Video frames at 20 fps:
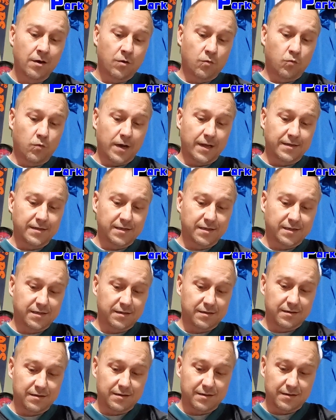
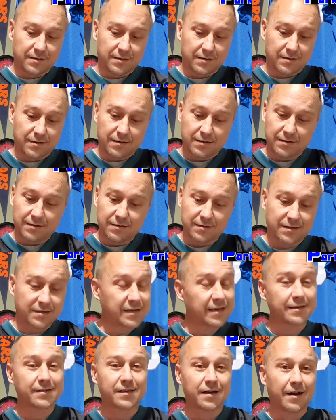Wentz, 6